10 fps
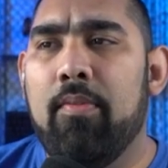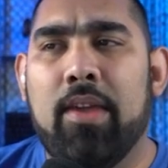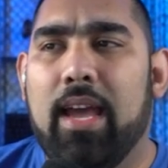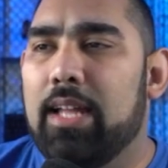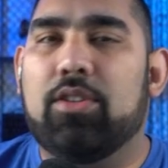
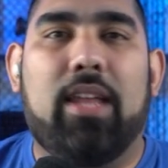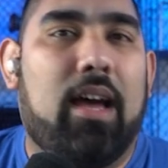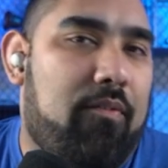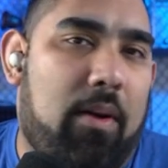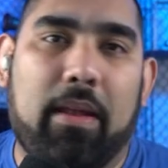and so now
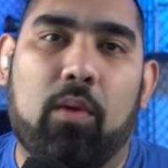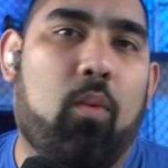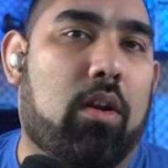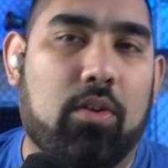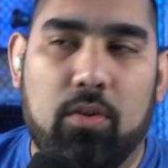if I'm at a
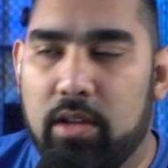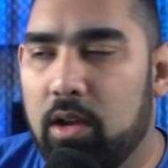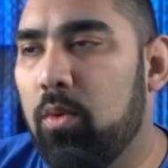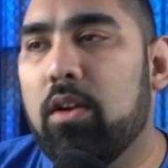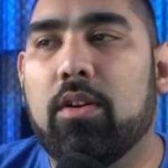water cooler at
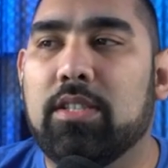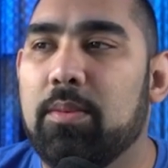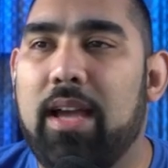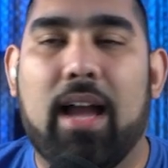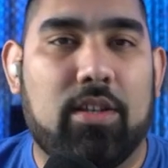work or
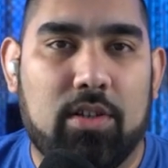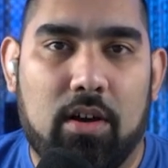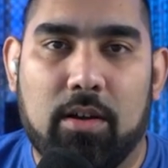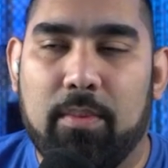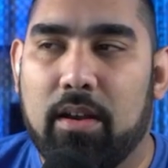something, I could talk
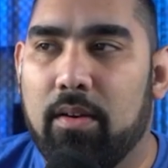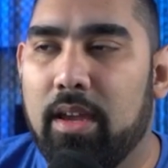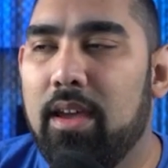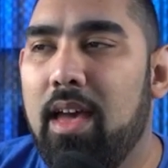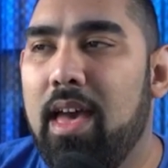about it, right?
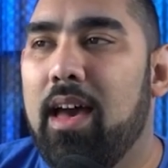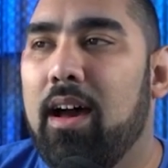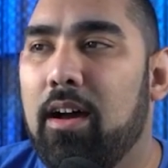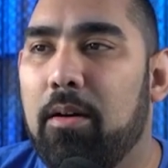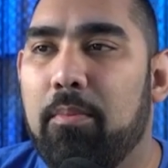
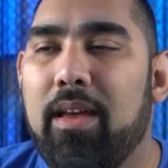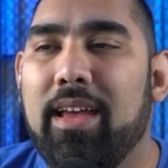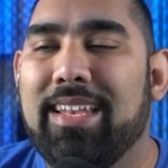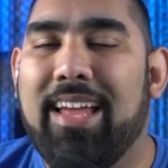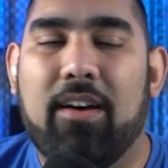Um,
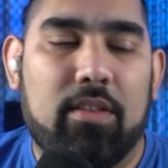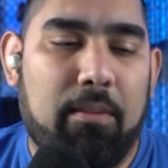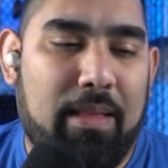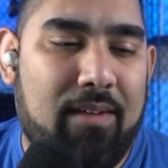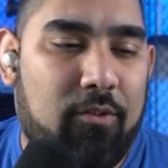now the
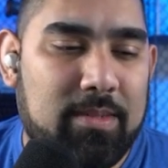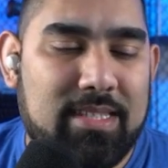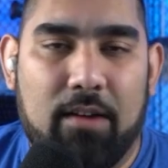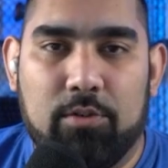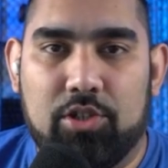platform is
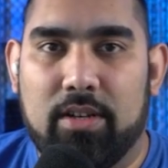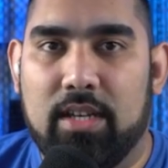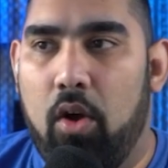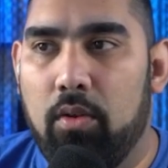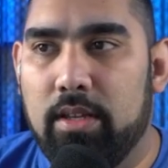not restricted
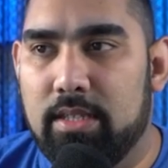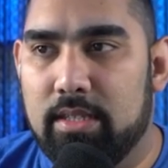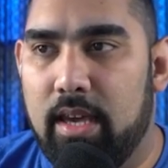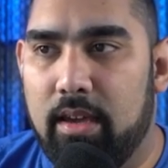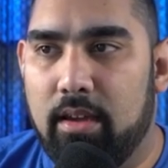only to
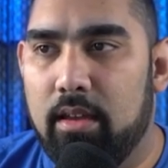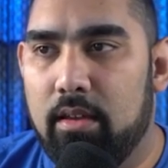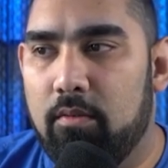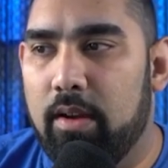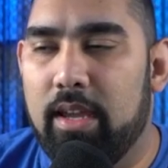tech,
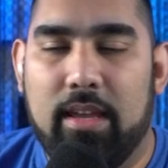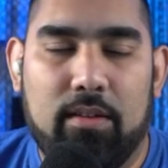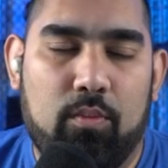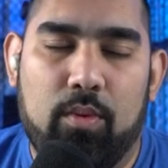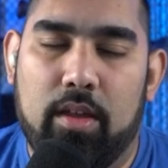right?
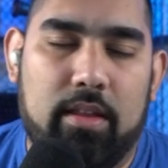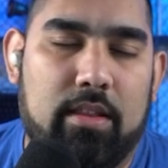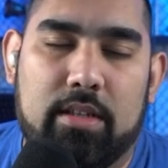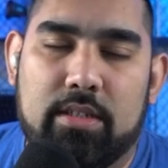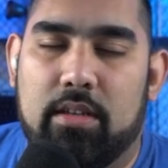We,
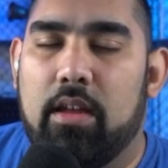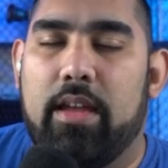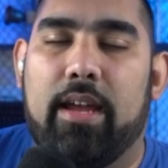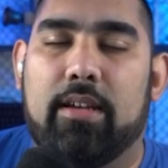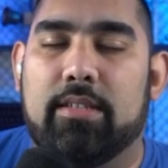there's
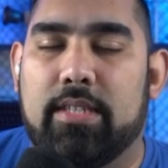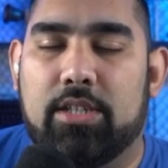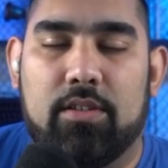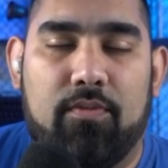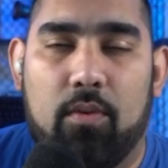uh,
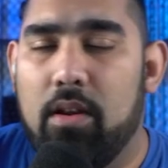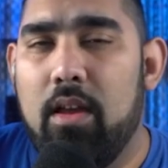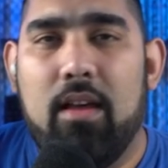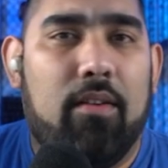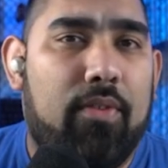sections for
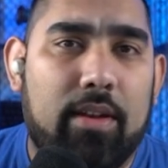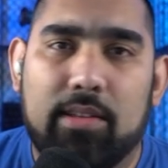fitness